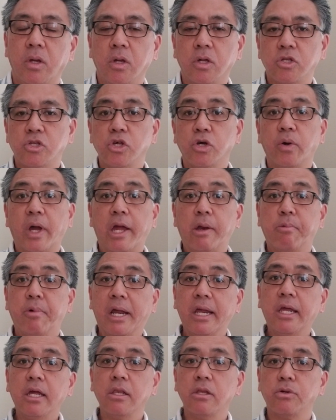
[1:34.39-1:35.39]
So a
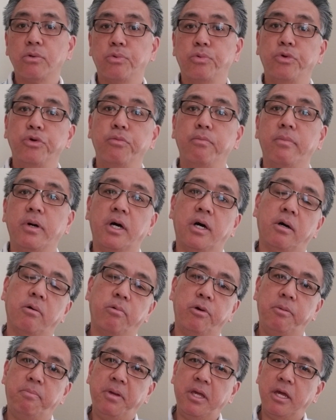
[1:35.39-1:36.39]
regular Roomba
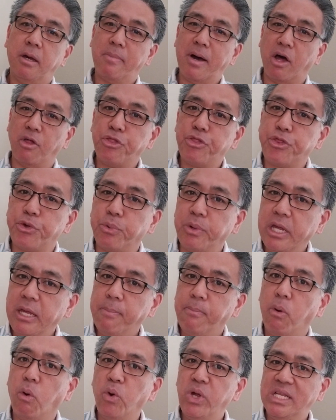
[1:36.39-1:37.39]
would be about
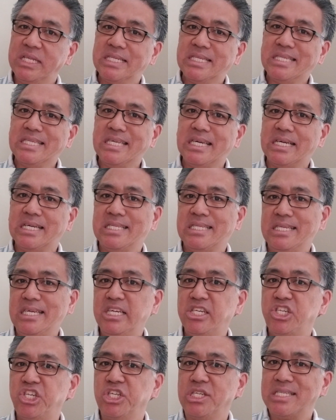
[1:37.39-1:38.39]
3.6
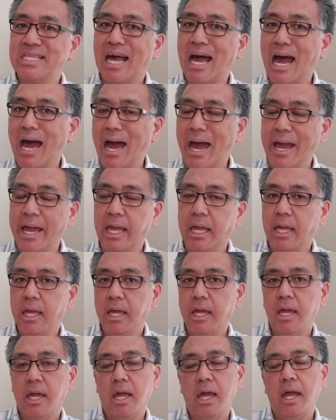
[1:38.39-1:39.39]
inches high.
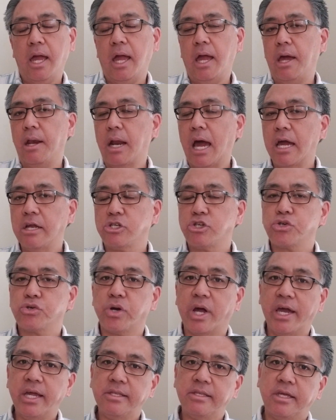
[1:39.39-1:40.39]
And I
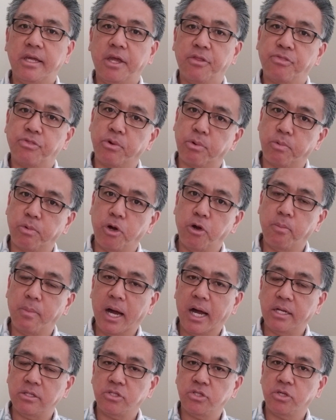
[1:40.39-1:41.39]
tried to get the
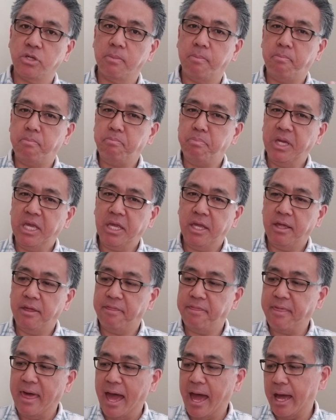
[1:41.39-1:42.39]
robot to be
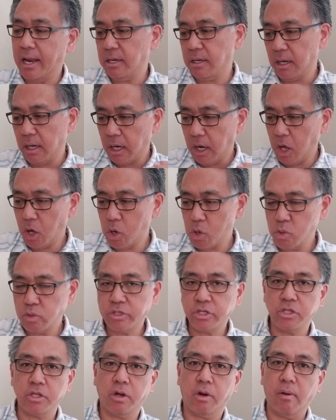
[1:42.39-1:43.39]
that low
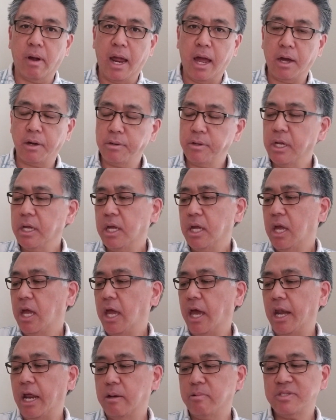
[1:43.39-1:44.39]
to the ground.
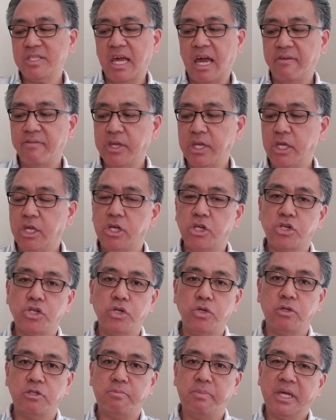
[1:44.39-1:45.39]
And I was having
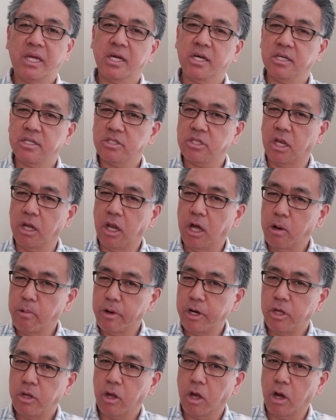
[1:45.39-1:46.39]
issues because the
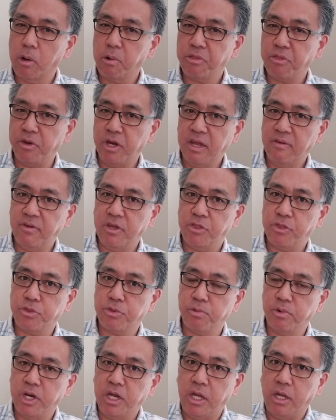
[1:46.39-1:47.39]
lower you go with an
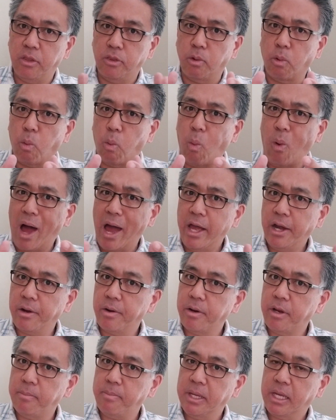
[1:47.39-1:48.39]
EV3, the
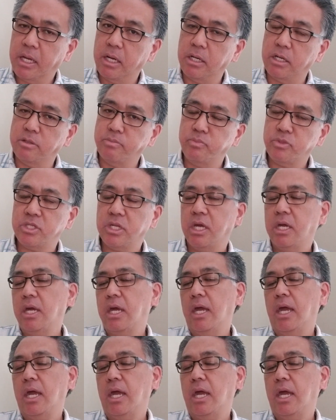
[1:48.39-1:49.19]
wider it becomes